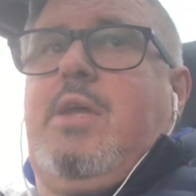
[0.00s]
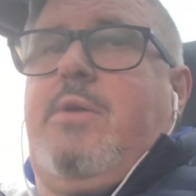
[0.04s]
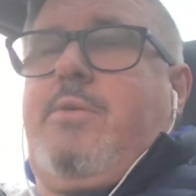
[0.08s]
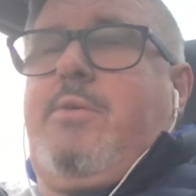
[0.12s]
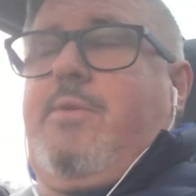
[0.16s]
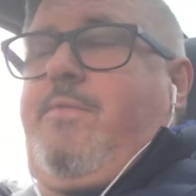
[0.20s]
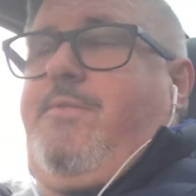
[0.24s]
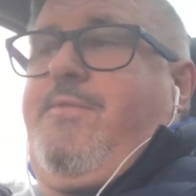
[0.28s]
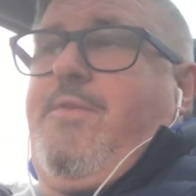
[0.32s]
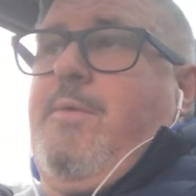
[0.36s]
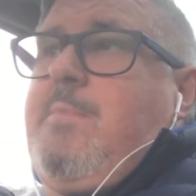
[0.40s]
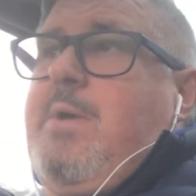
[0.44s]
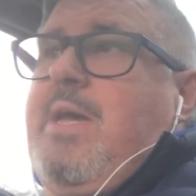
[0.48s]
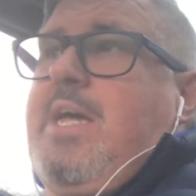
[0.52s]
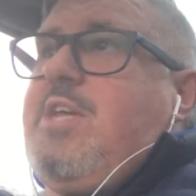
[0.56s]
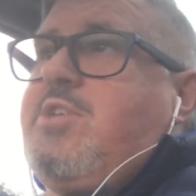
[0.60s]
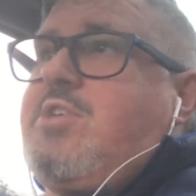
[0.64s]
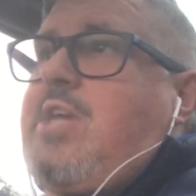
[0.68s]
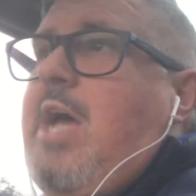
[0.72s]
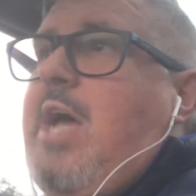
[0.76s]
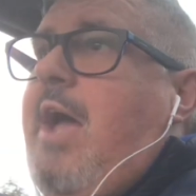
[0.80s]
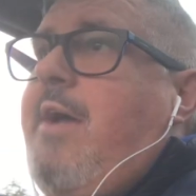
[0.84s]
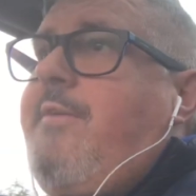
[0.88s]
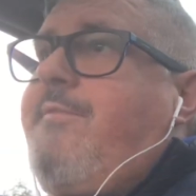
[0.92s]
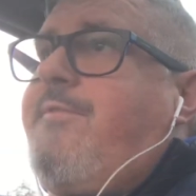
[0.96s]
for me, is
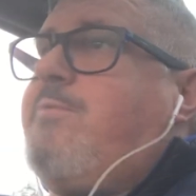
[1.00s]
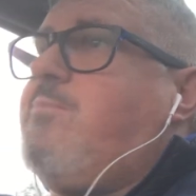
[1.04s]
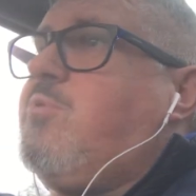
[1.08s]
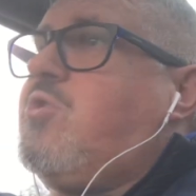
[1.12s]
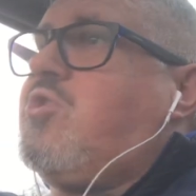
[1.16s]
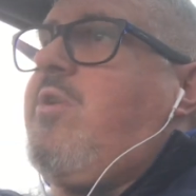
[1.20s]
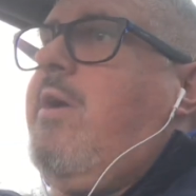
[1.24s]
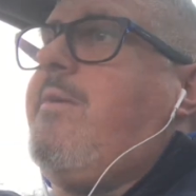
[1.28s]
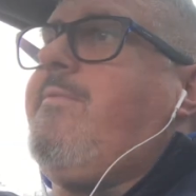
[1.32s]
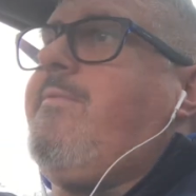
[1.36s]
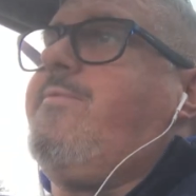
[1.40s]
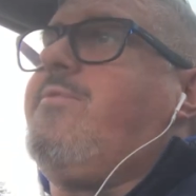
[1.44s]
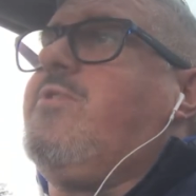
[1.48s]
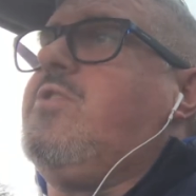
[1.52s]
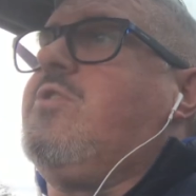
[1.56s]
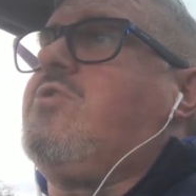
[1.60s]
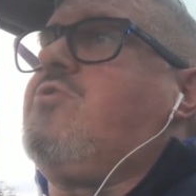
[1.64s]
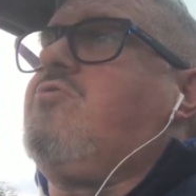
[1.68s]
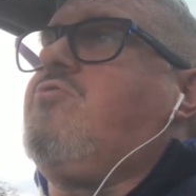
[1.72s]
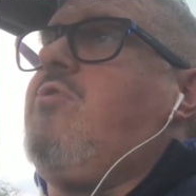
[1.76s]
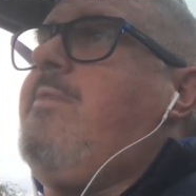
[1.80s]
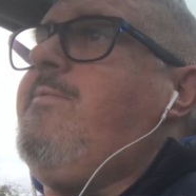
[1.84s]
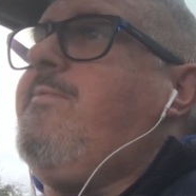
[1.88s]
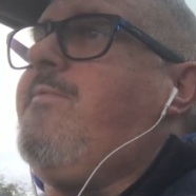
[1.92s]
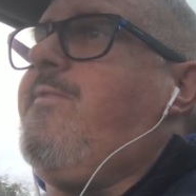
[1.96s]
going from strength to
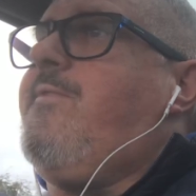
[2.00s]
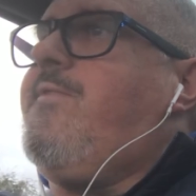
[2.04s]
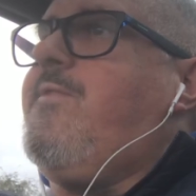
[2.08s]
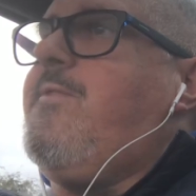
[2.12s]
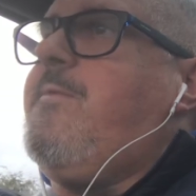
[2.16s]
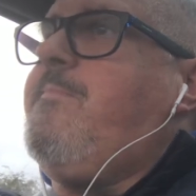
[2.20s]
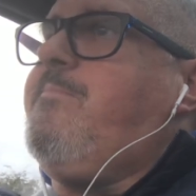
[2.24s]
strength.